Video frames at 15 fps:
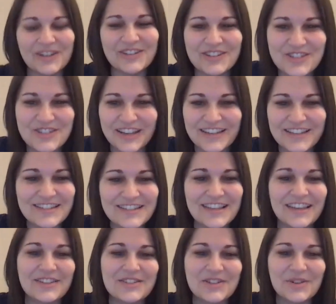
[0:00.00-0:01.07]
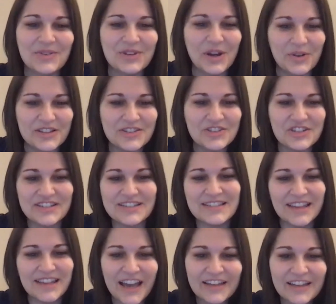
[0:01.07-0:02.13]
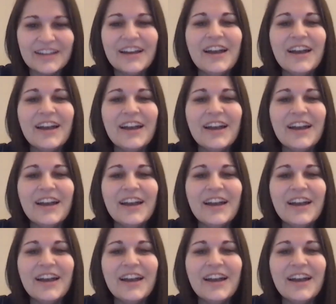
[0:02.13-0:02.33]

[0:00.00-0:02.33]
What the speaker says: or to JDC and don't know us just yet,